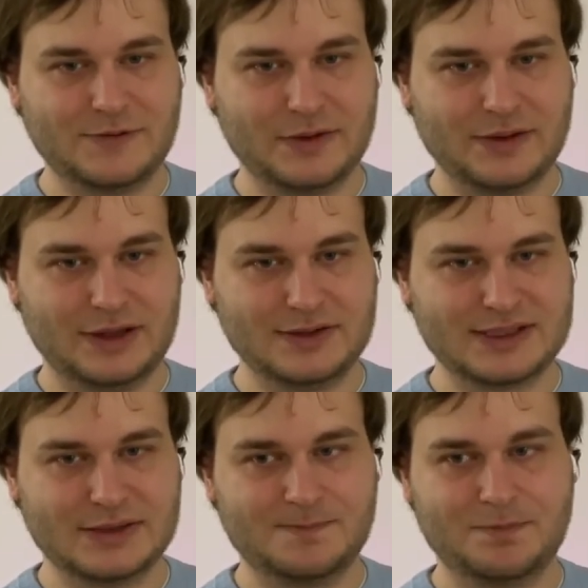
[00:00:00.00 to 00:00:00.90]
for the
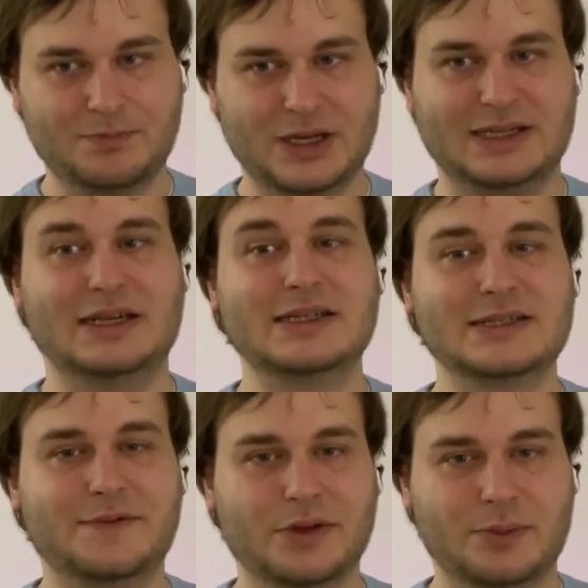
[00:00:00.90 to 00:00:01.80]
user, but easy
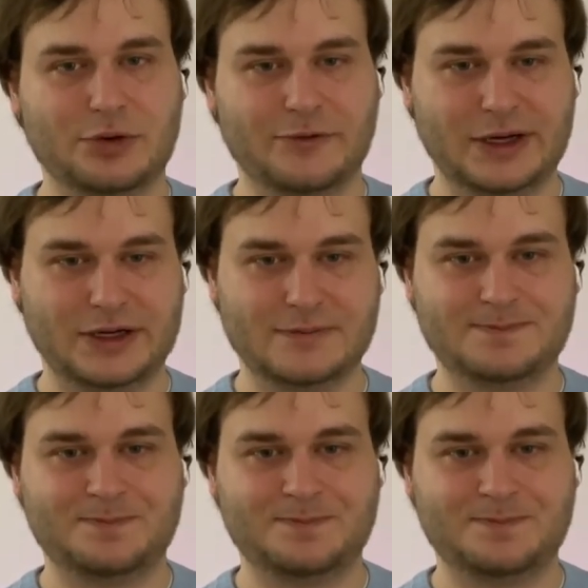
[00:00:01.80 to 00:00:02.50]
for the provider.